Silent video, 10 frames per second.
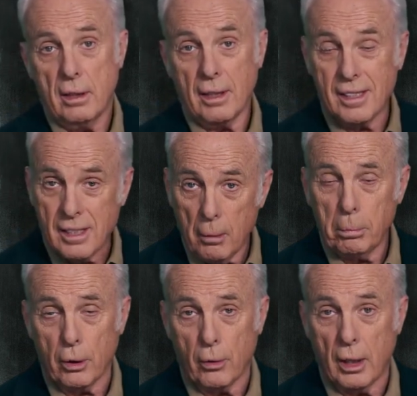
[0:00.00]

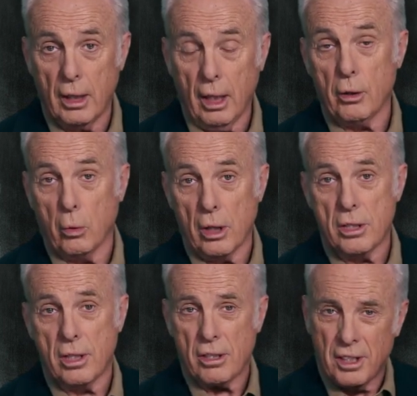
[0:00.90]
exemplary. In other
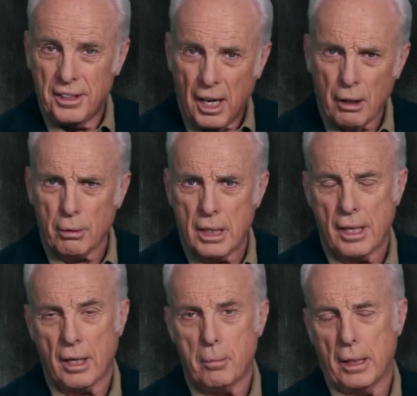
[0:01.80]
words, there's integrity
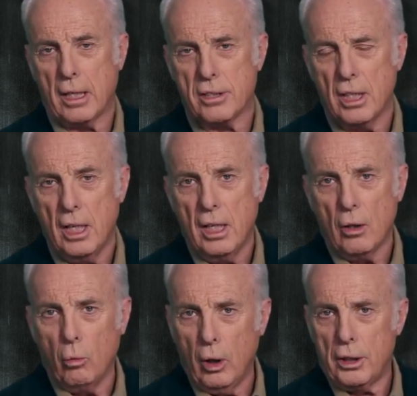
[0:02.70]
there because
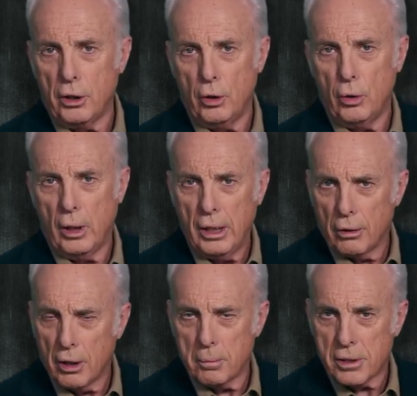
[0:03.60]
what you
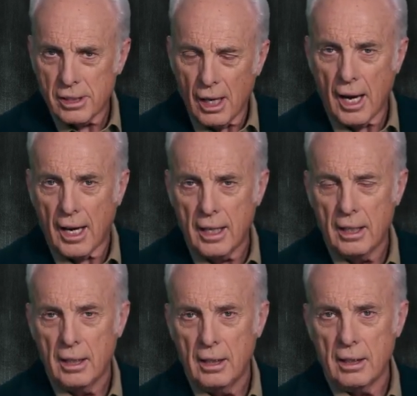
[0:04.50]
hear him say
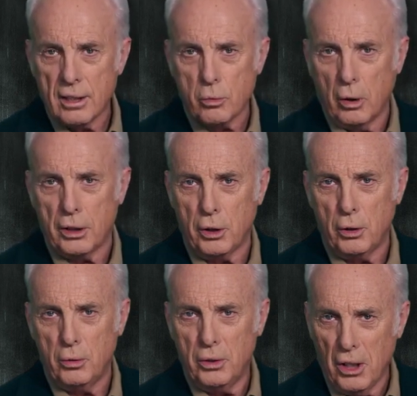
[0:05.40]
is what
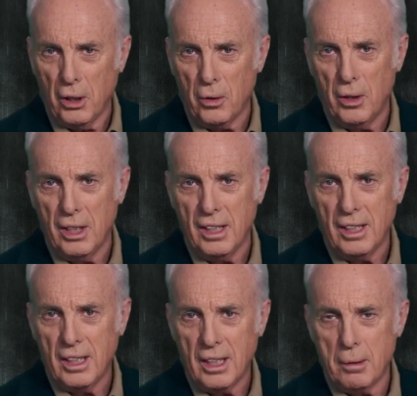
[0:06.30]
you know
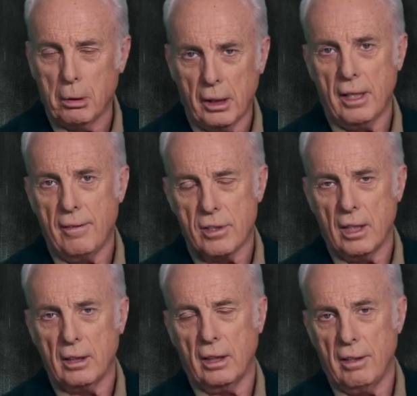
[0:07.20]
he believes
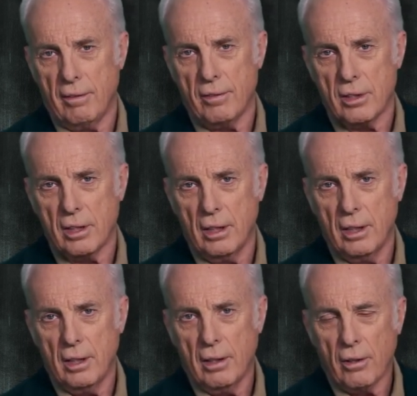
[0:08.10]
and lives.
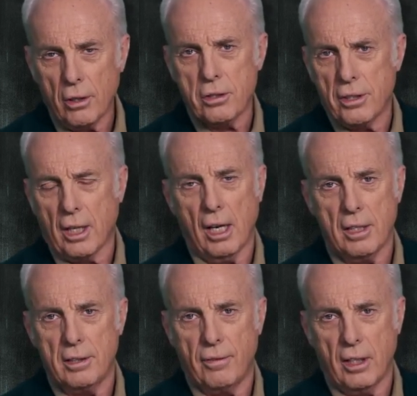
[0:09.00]
Those are the
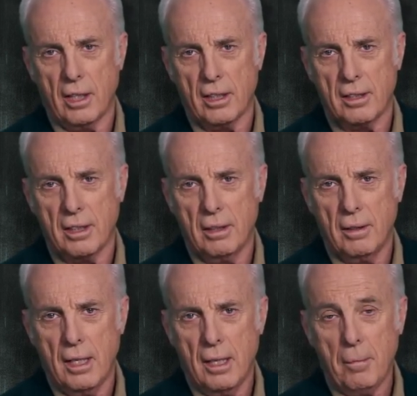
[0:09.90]
kinds of things.
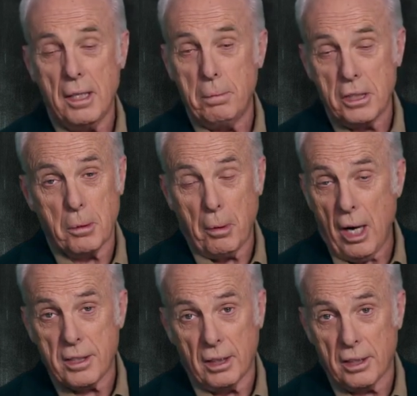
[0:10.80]
Might be
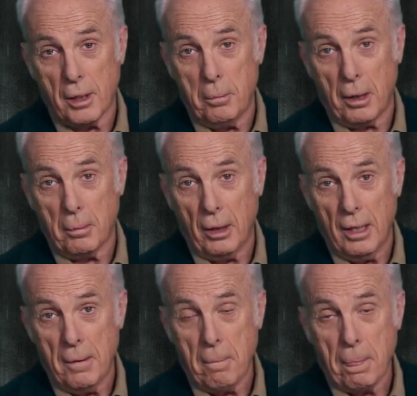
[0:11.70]
surprising to some people.
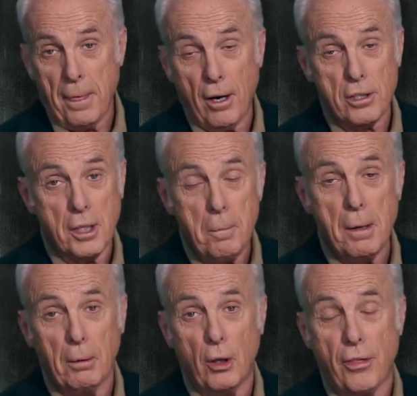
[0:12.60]
There are some
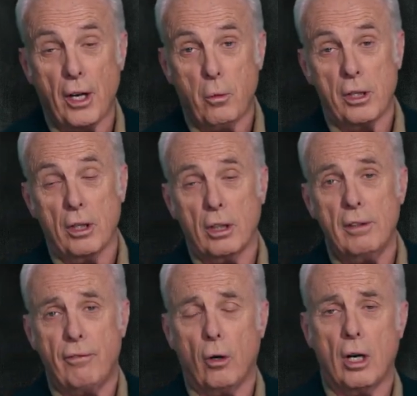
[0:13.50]
people who think what you're
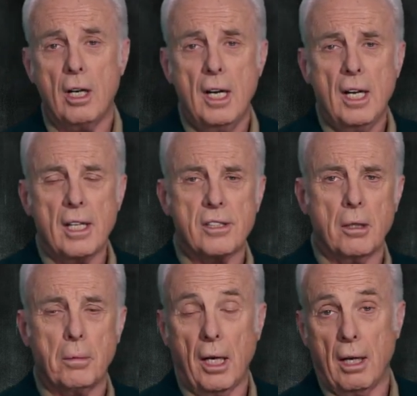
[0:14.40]
looking for is
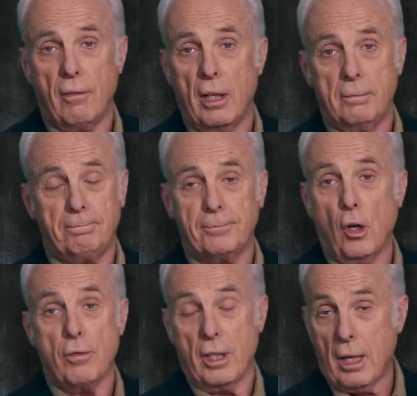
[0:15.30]
some kind of an
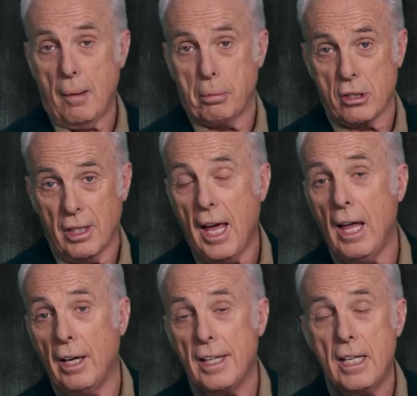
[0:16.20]
over-the-top
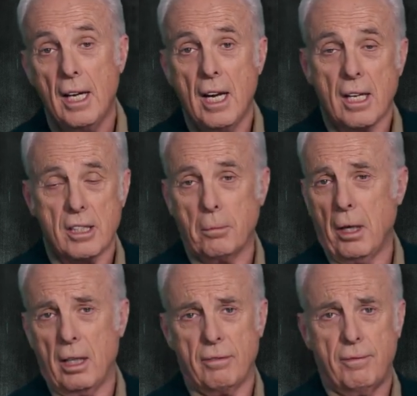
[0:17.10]
personality, some
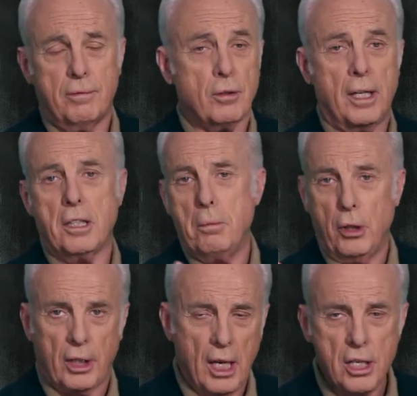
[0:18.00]
kind of great
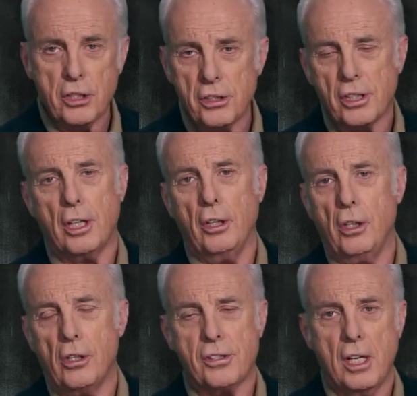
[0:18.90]
communication
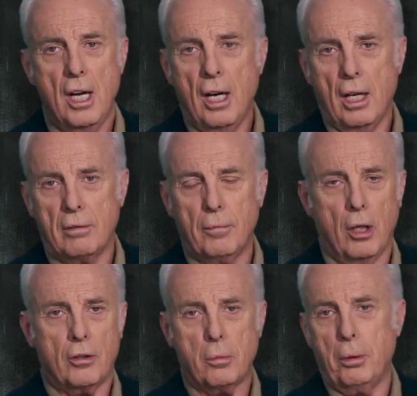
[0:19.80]
skills,
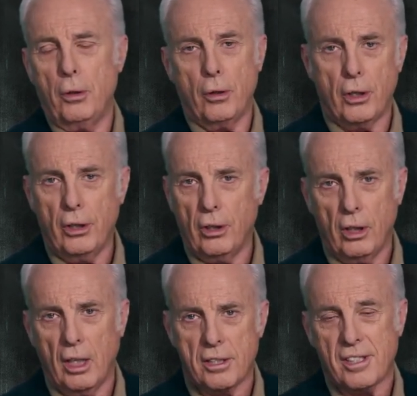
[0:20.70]
entrepreneurial